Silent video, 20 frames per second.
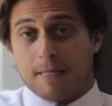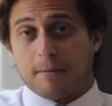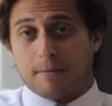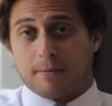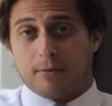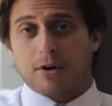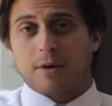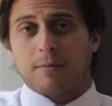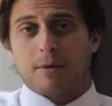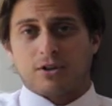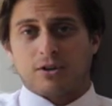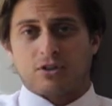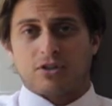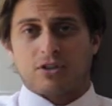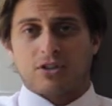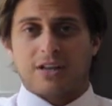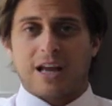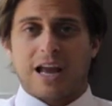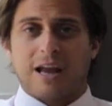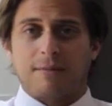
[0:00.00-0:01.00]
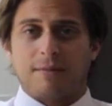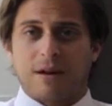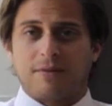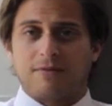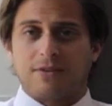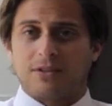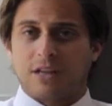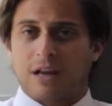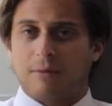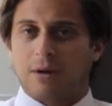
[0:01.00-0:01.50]
pretty much the same and have the
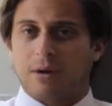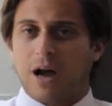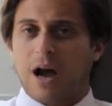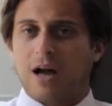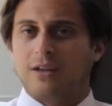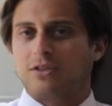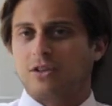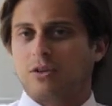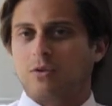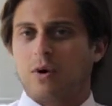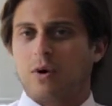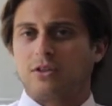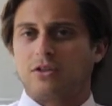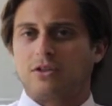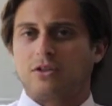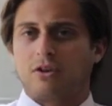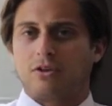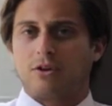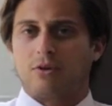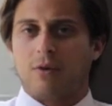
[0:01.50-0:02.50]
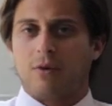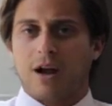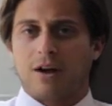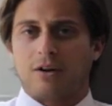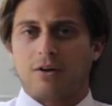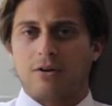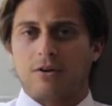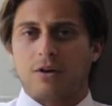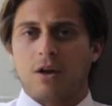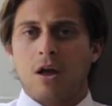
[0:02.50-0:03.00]
same consequences on your
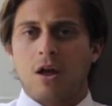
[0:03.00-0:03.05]
record.